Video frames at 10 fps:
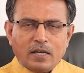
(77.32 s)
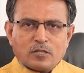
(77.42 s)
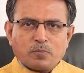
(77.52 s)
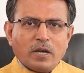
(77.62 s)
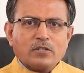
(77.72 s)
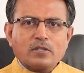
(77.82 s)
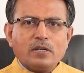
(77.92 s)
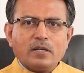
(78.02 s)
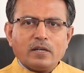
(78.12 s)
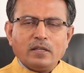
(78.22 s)

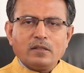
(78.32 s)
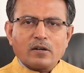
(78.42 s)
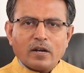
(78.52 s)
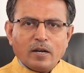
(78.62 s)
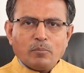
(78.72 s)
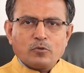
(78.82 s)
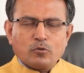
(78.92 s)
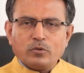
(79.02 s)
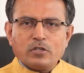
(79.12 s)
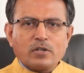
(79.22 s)
especially in the run-up
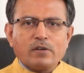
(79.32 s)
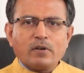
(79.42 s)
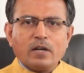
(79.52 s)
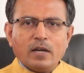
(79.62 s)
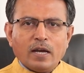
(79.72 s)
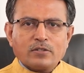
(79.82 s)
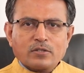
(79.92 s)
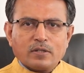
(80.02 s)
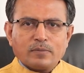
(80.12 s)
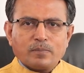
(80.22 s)
to the general
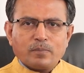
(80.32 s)
election.